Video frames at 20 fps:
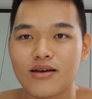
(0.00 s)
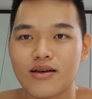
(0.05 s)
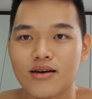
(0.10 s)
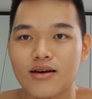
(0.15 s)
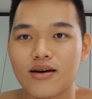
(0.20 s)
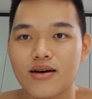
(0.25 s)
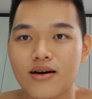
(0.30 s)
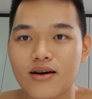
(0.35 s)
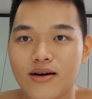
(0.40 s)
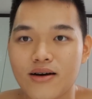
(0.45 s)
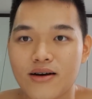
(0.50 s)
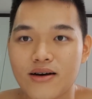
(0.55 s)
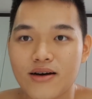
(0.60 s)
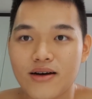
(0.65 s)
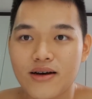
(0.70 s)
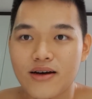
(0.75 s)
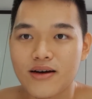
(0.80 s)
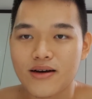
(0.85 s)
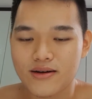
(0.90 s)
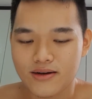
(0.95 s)

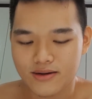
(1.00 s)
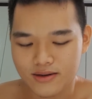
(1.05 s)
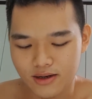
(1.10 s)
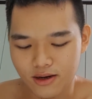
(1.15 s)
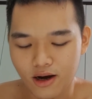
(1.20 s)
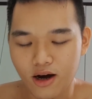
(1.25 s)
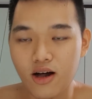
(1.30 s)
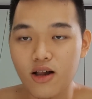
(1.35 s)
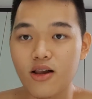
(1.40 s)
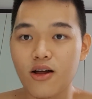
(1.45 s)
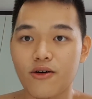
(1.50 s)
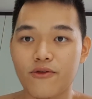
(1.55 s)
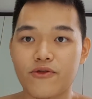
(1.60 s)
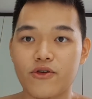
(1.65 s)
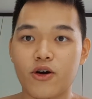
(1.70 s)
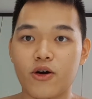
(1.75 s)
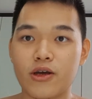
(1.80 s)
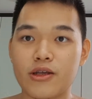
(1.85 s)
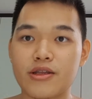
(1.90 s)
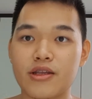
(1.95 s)
Ah all of
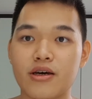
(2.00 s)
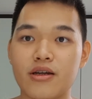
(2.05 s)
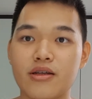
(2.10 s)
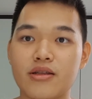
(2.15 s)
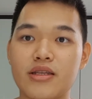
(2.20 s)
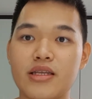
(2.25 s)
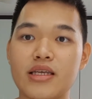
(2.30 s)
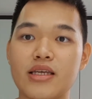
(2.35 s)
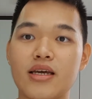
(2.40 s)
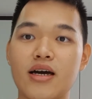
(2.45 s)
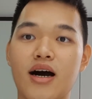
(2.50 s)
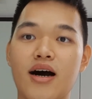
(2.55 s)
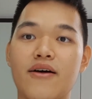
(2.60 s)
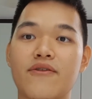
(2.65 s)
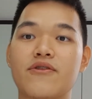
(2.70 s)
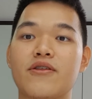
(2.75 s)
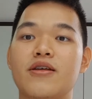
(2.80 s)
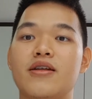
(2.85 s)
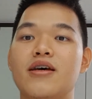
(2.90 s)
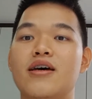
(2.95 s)
your eternity
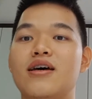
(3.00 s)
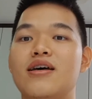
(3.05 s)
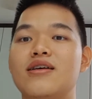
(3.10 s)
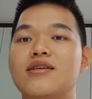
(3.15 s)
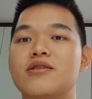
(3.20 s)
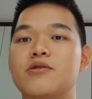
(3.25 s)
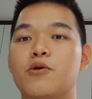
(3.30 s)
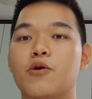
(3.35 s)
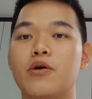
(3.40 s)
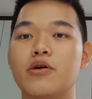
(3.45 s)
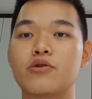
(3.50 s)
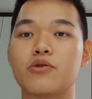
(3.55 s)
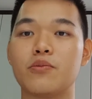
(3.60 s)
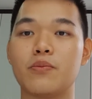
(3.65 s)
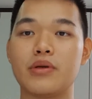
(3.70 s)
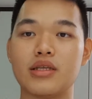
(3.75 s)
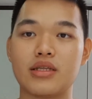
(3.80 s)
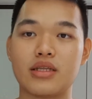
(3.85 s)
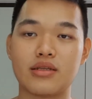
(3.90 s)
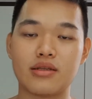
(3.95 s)
after that is going to
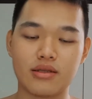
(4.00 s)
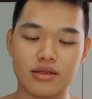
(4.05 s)
be